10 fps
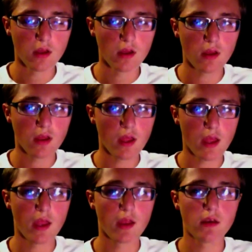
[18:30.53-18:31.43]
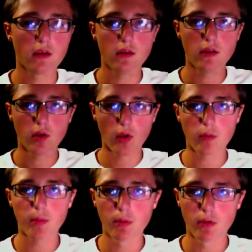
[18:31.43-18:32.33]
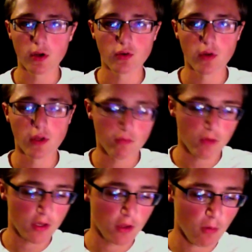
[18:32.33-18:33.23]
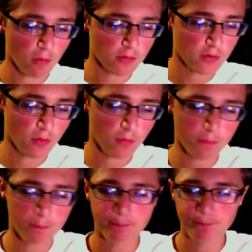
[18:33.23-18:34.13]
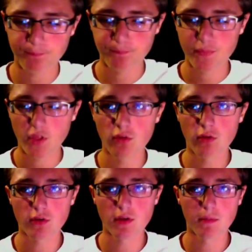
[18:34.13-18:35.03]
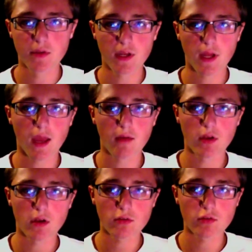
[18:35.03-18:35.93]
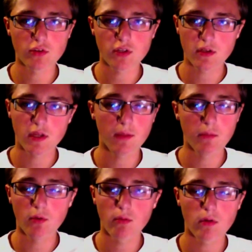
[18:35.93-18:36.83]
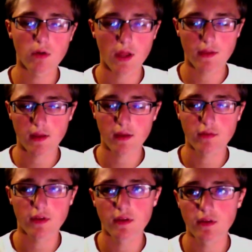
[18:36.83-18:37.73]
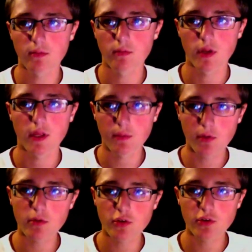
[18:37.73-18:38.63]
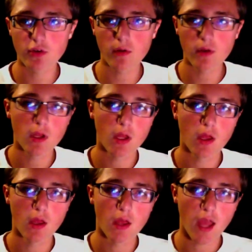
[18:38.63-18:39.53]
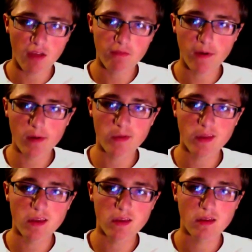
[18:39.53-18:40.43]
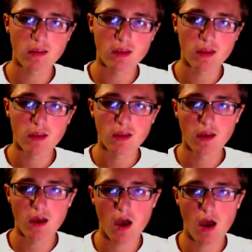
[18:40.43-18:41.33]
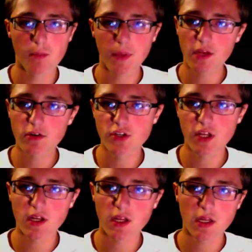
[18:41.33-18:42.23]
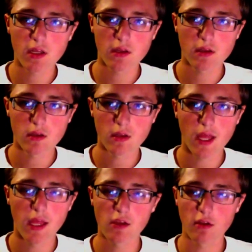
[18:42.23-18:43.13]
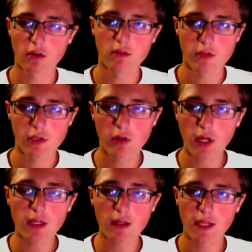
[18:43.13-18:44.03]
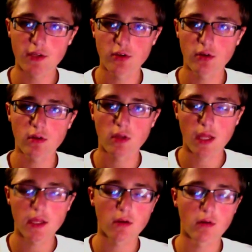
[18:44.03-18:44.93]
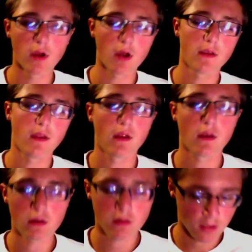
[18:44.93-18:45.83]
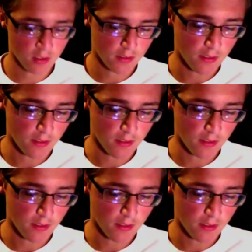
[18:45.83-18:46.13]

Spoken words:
and you know that people are enjoying your video. So those are tips that I have. And also just keep doing, I think I've said this before, keep doing what you're doing. Have fun with it. Be energetic. And you gotta like your own content.